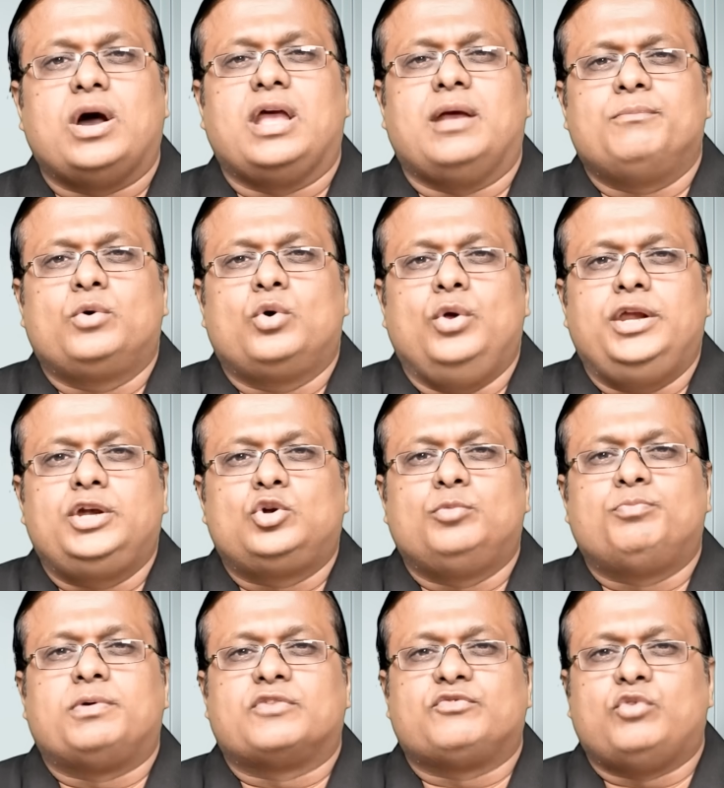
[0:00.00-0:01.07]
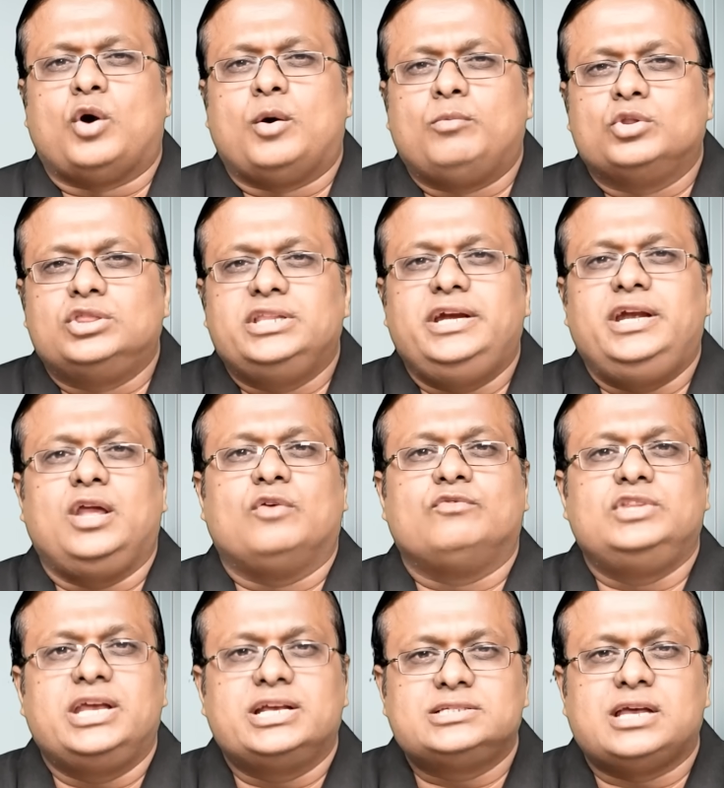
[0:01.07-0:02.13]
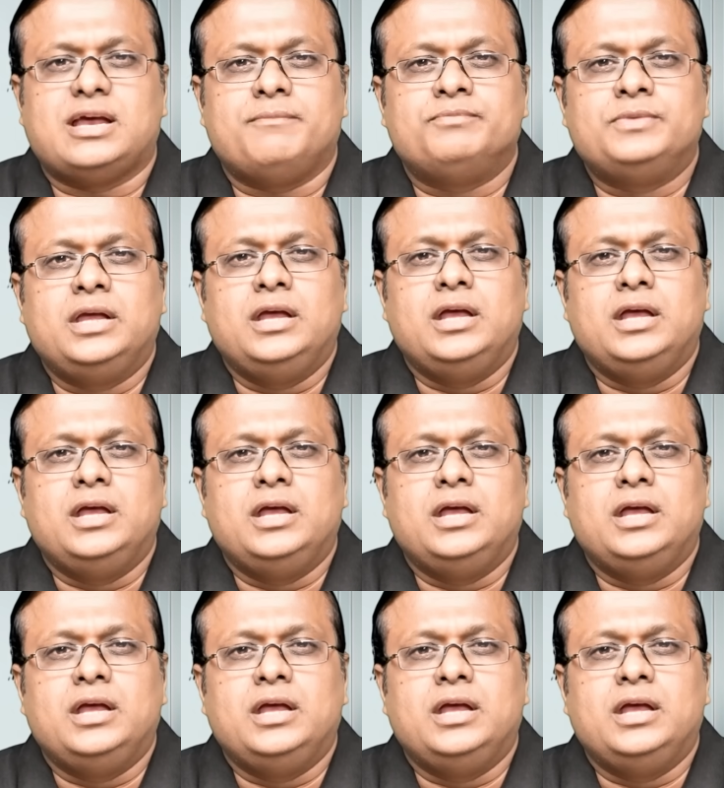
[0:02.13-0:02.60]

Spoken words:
I am going to perform on the day of the exam,